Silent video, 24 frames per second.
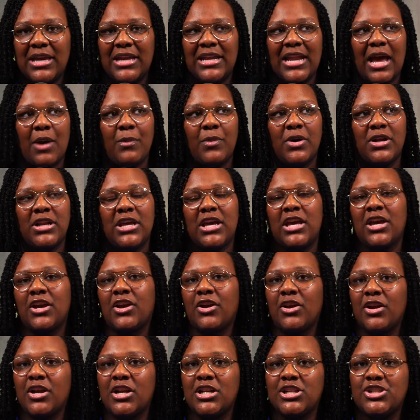And I want to
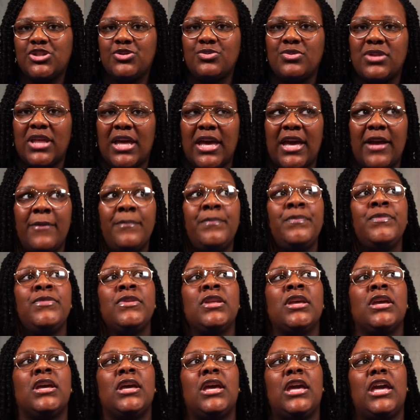encourage you that
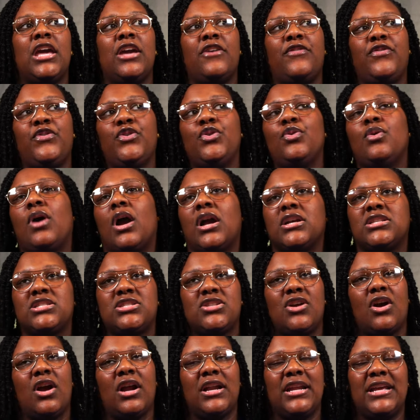if you are
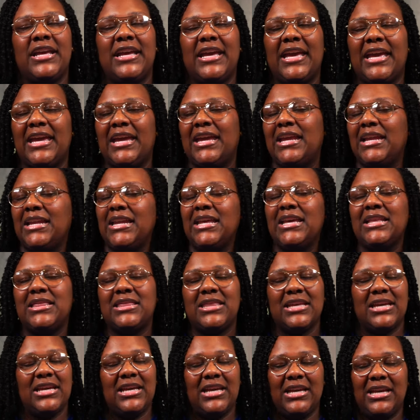starting
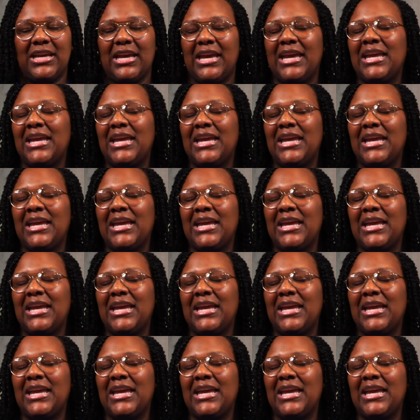anything,